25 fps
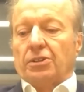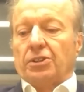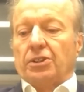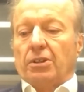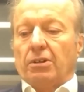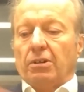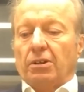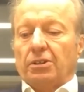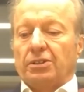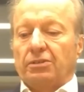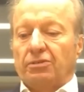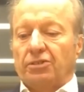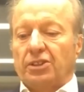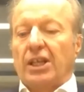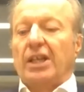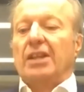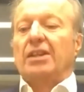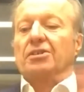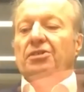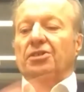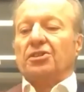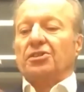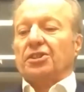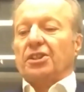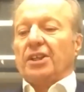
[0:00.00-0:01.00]
So lots of
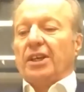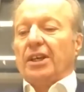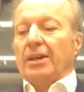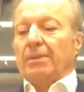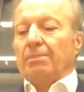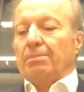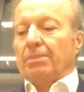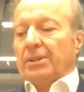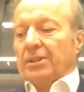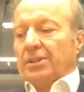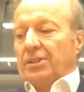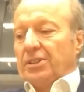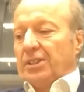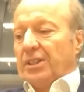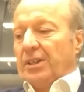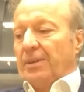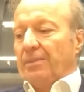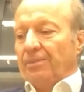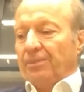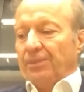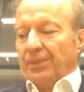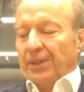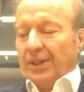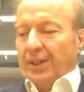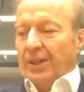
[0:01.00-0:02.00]
challenges there, but
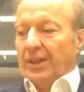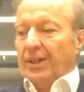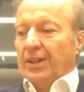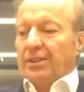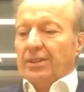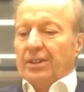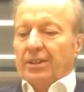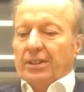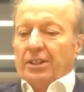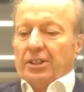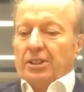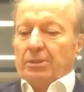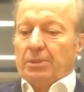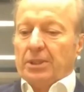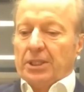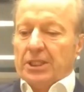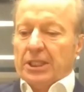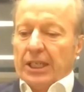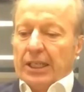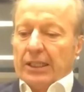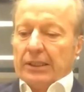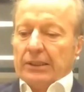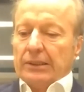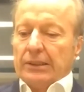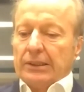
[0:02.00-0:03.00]
they need to be
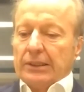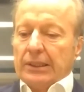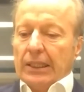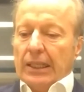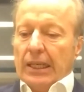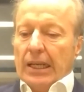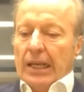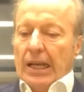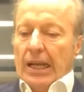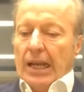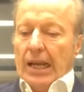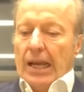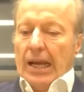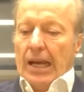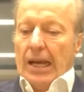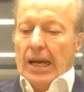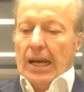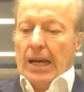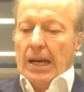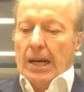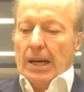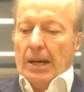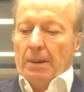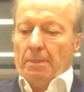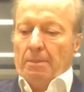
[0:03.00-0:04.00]
tackled.
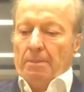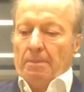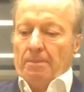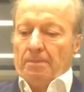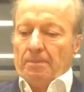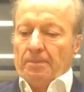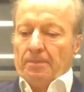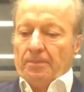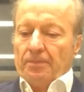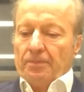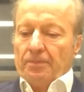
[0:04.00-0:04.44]
And